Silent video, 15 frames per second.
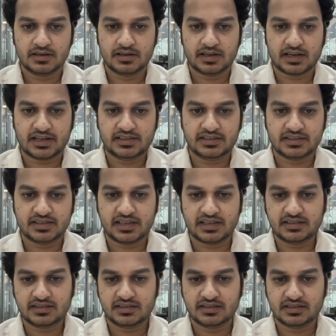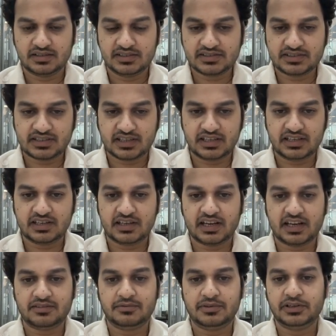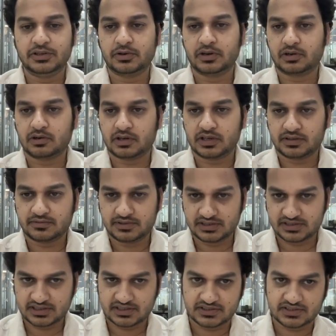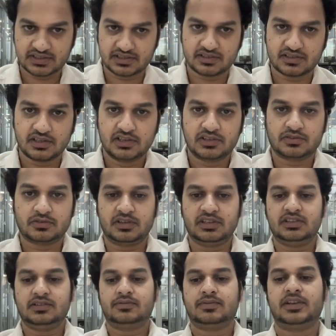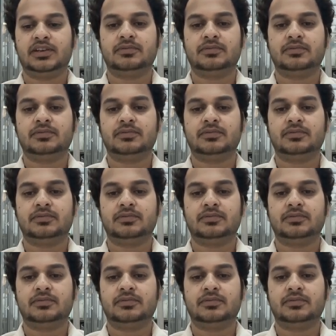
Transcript: And then screen and video recording feature is there. So in the free